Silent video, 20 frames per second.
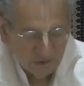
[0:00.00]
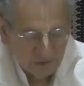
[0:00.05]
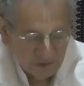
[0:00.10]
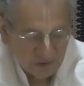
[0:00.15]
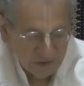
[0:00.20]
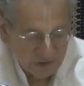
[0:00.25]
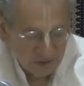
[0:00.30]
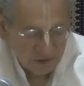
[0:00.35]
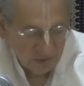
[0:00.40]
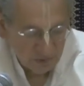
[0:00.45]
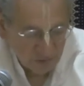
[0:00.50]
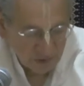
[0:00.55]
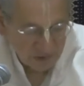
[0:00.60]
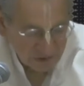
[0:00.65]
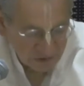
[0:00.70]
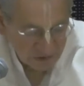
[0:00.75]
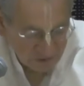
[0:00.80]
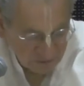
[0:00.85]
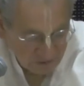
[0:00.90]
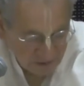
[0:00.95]
Krishna
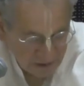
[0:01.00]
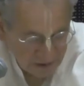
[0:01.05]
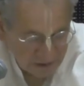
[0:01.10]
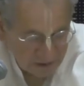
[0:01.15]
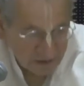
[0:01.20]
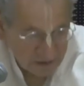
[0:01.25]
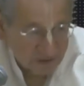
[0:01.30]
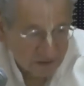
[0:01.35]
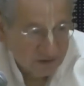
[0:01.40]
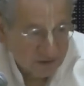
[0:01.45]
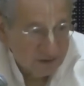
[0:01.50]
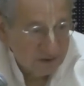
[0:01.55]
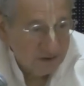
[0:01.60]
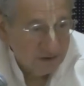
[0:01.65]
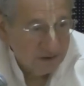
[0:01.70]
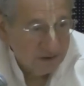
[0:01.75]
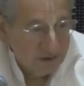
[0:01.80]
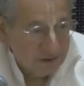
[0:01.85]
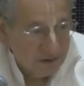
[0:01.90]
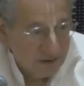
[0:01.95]
once you've tasted
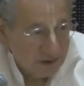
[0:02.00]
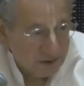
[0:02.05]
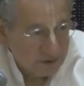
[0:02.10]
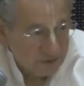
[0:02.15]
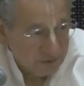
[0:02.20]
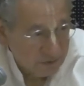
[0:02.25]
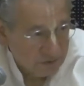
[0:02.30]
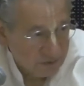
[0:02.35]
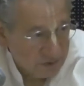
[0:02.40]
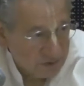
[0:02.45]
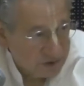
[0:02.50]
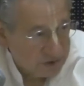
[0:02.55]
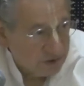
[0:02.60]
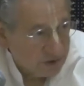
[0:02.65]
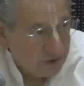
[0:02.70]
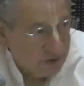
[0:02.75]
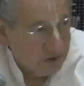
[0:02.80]
the nectar of Krishna